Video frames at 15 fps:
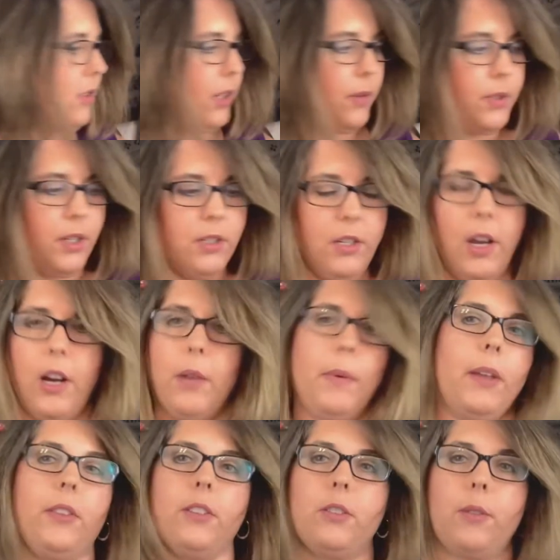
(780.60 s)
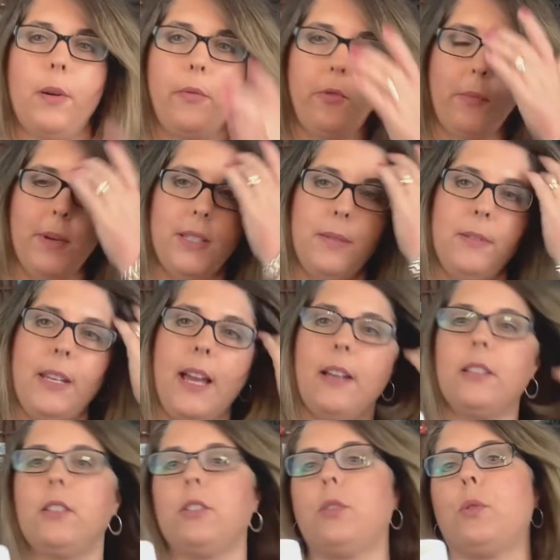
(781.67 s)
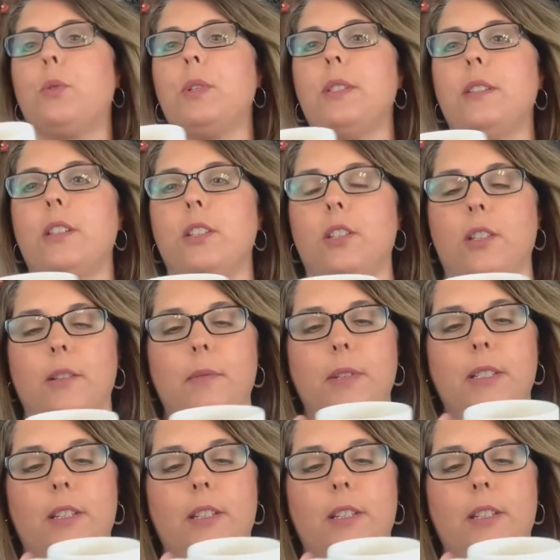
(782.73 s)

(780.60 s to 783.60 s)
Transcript: I was going to talk about this right for my stash acquisition, because I